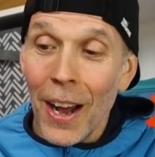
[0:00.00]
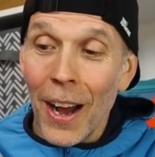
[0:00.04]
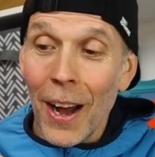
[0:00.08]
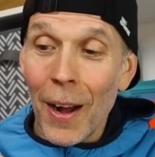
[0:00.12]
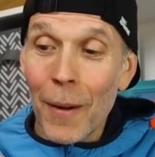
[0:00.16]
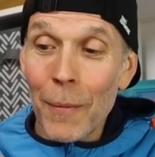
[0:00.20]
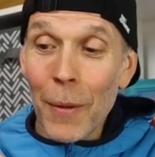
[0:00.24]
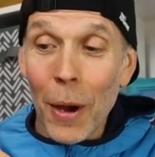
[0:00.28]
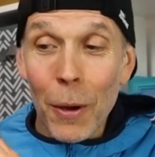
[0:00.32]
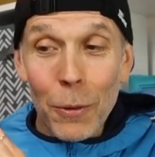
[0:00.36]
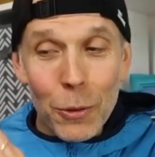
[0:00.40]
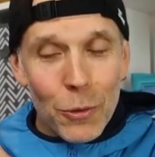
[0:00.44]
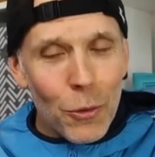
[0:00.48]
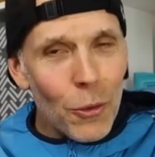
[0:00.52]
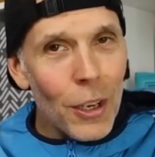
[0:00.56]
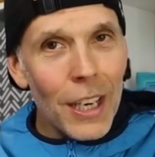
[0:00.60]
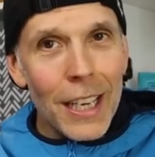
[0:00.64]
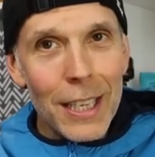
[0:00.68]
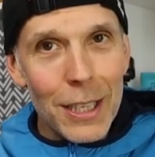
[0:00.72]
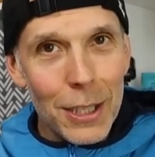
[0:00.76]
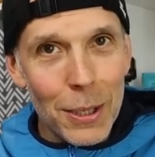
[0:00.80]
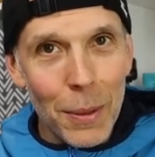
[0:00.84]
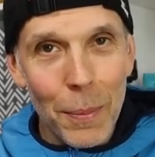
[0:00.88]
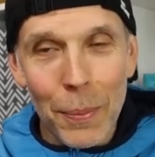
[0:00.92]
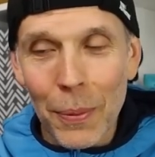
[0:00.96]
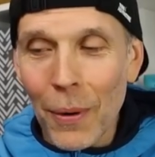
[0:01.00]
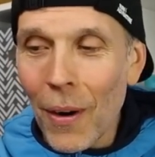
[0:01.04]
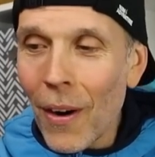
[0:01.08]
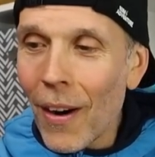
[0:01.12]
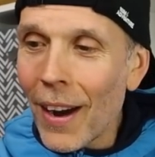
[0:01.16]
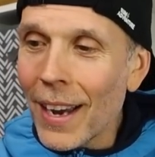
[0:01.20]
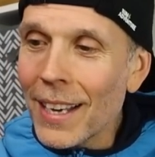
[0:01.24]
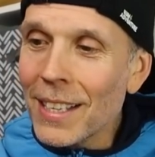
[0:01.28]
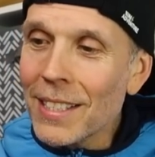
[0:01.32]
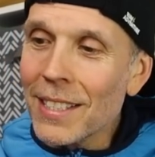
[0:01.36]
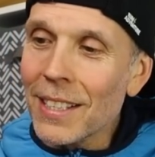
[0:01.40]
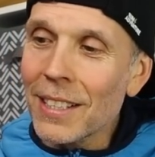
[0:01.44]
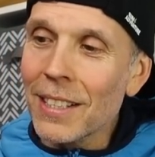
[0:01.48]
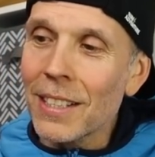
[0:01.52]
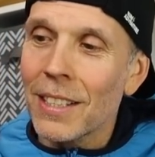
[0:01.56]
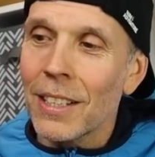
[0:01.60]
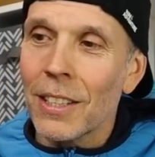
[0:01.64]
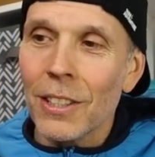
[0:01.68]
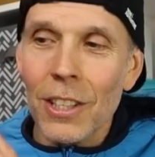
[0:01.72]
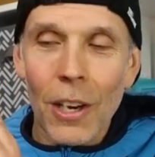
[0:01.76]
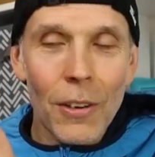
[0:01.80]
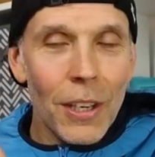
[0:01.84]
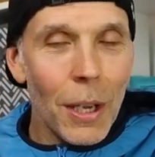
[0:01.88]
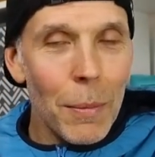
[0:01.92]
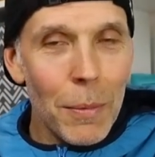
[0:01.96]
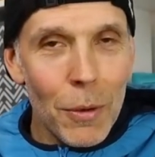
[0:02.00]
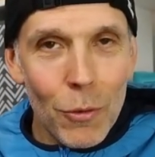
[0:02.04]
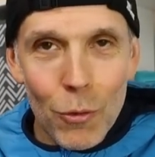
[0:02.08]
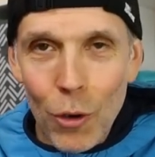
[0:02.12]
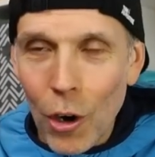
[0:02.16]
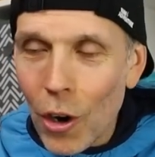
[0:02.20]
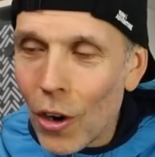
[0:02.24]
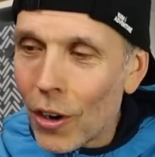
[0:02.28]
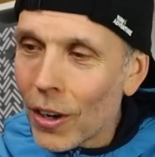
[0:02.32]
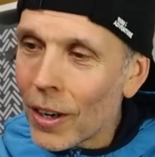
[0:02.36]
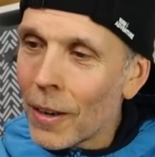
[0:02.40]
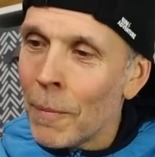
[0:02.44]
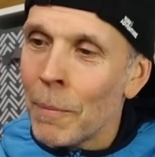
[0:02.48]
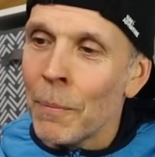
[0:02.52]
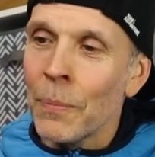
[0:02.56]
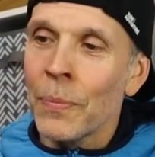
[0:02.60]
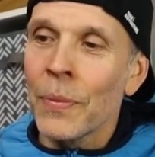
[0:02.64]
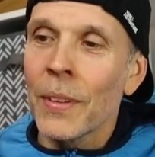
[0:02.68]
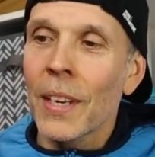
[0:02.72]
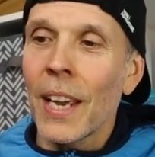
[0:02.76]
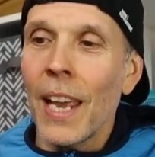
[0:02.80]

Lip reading: I was really surprised, and don't get me wrong,